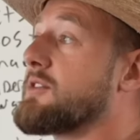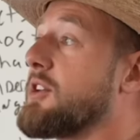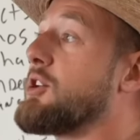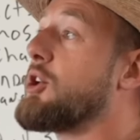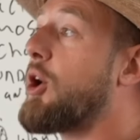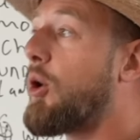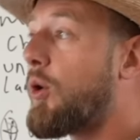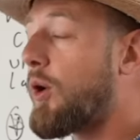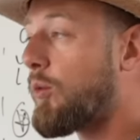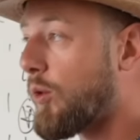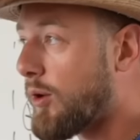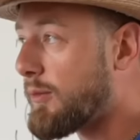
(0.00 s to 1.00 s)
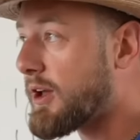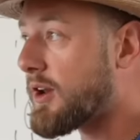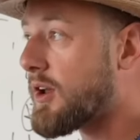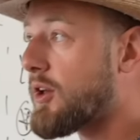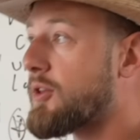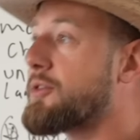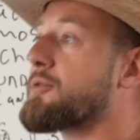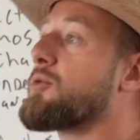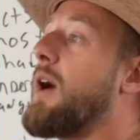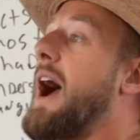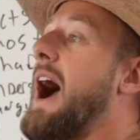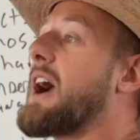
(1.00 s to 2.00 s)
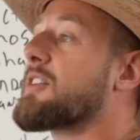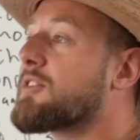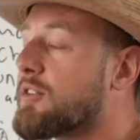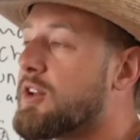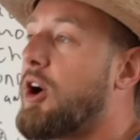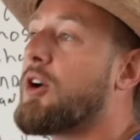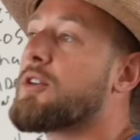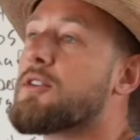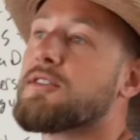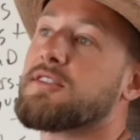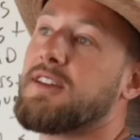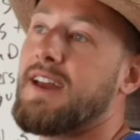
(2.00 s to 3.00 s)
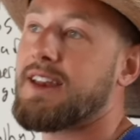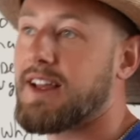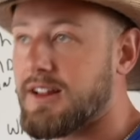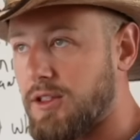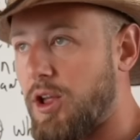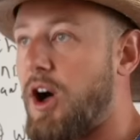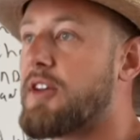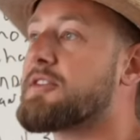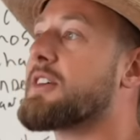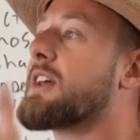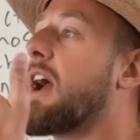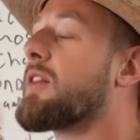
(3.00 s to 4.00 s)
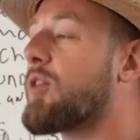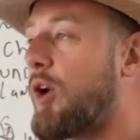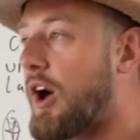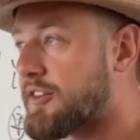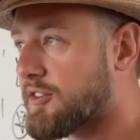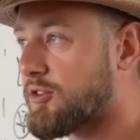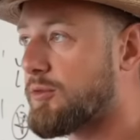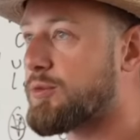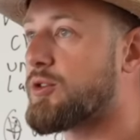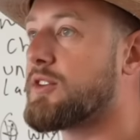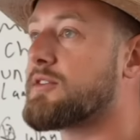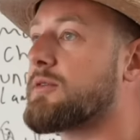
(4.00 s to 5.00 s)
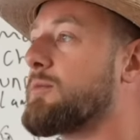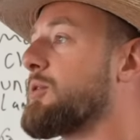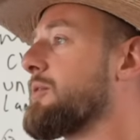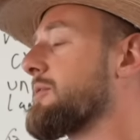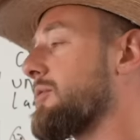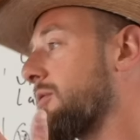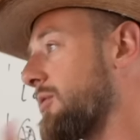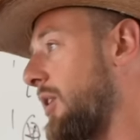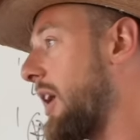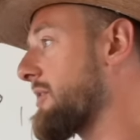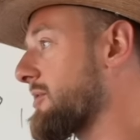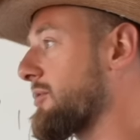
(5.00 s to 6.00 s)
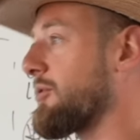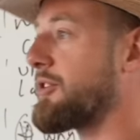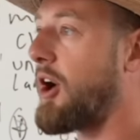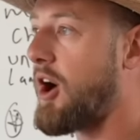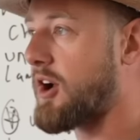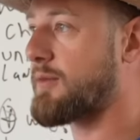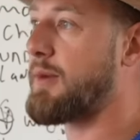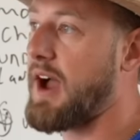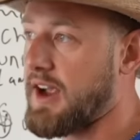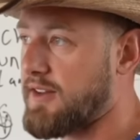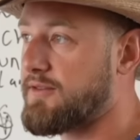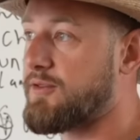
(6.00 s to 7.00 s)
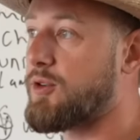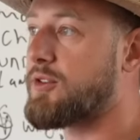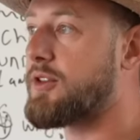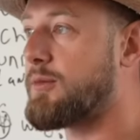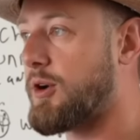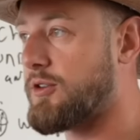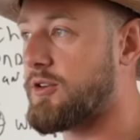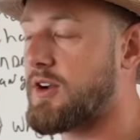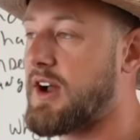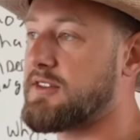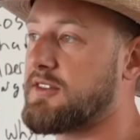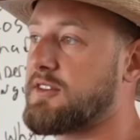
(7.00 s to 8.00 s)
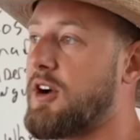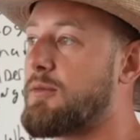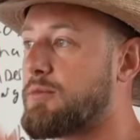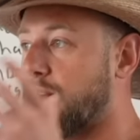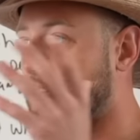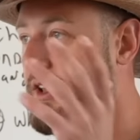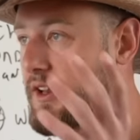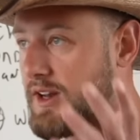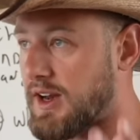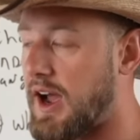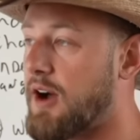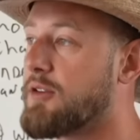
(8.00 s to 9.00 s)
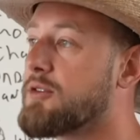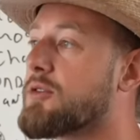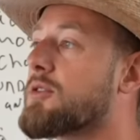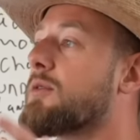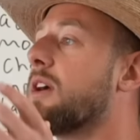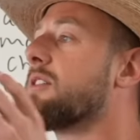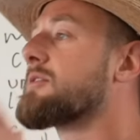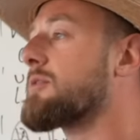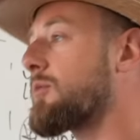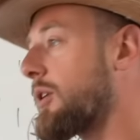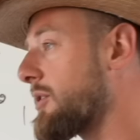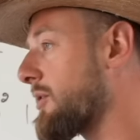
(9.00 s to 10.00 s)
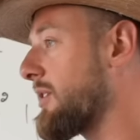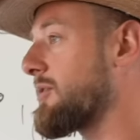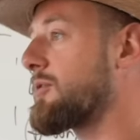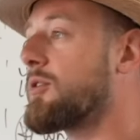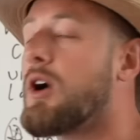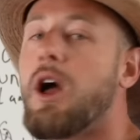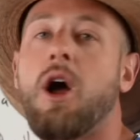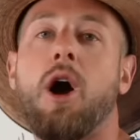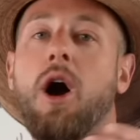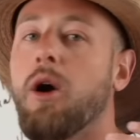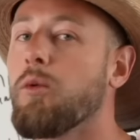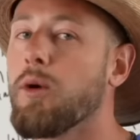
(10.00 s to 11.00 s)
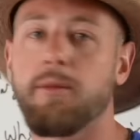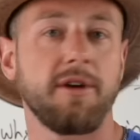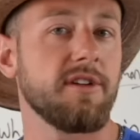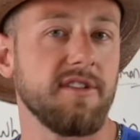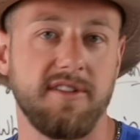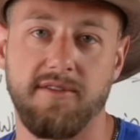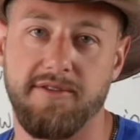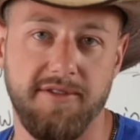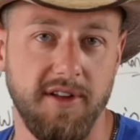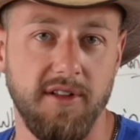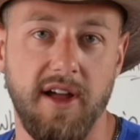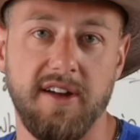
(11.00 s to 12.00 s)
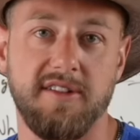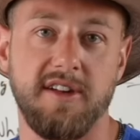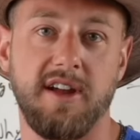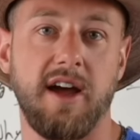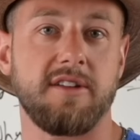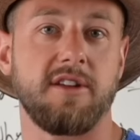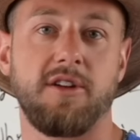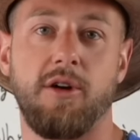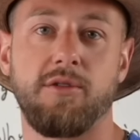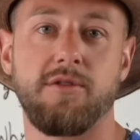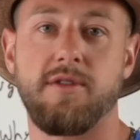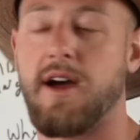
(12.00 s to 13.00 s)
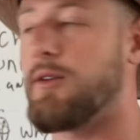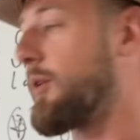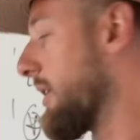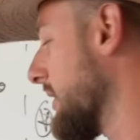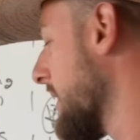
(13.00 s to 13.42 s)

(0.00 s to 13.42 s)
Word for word: to know a woman through actually understanding logic and logical principles or logical talk back and forth about your guys' upbringing and how you were raised and what you're into. A woman doesn't feel like she got to know you that way.